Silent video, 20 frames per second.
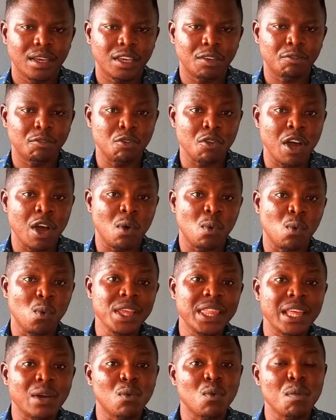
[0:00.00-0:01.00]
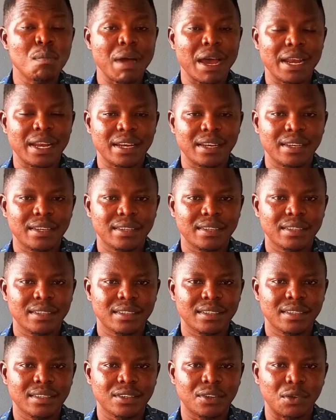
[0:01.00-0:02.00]
If you are with a woman,
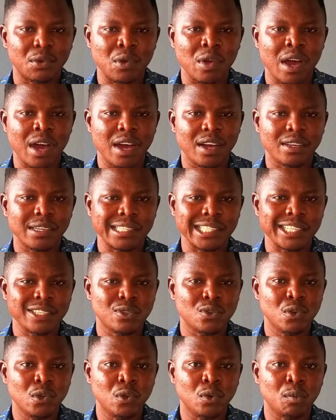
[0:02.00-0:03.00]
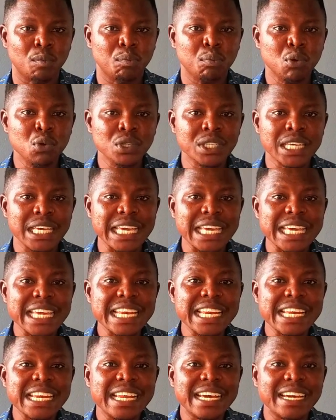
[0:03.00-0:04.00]
you are just going to put
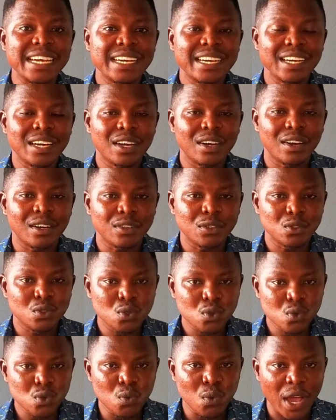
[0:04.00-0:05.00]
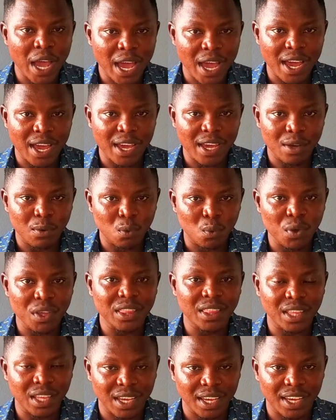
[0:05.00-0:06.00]
in to her,
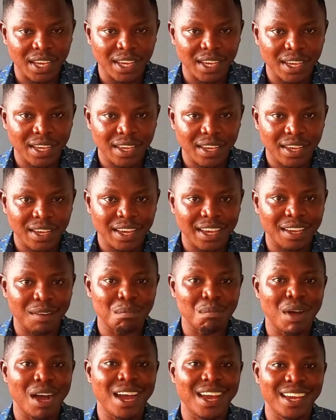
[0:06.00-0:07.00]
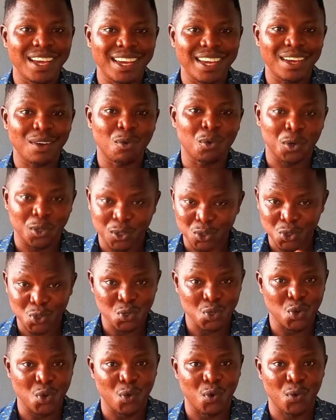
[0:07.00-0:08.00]
with her, and by her what
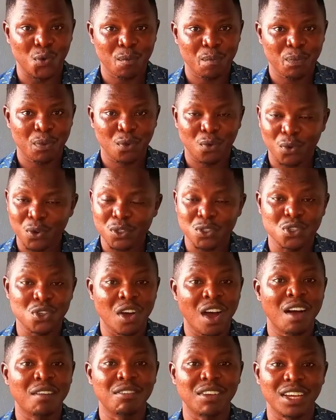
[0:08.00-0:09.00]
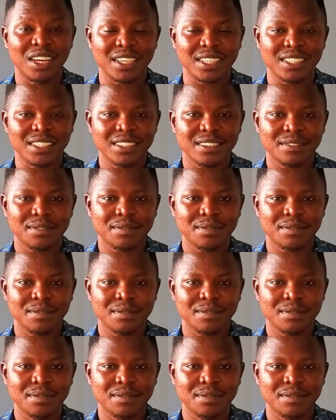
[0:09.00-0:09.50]
you know, what you have learned.